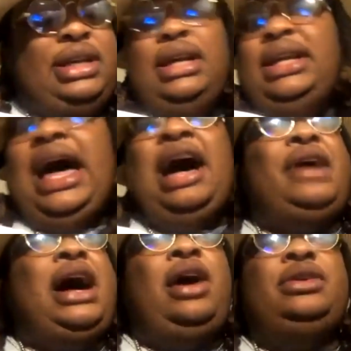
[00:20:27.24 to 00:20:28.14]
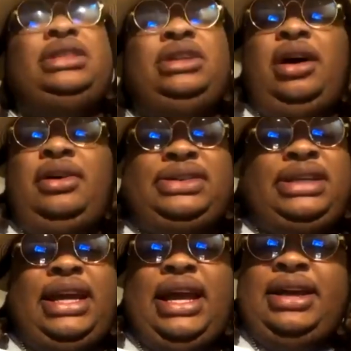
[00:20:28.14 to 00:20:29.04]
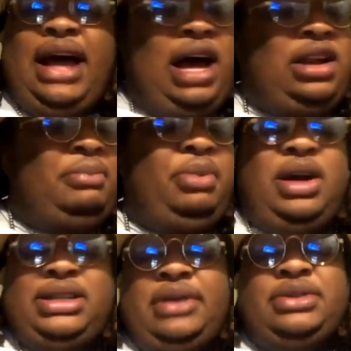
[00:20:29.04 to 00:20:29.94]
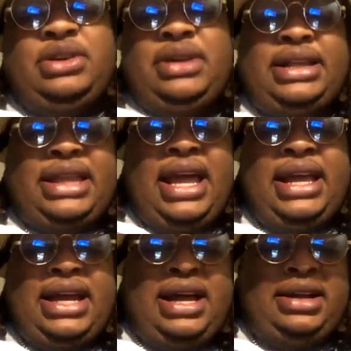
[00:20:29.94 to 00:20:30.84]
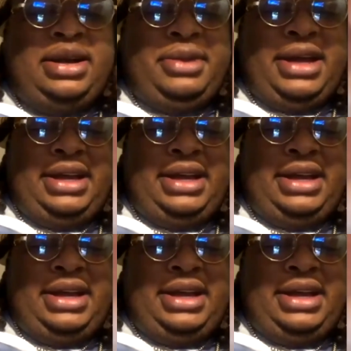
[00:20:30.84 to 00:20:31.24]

you know what I'm saying? All them boys, they were doing their thing down there, man.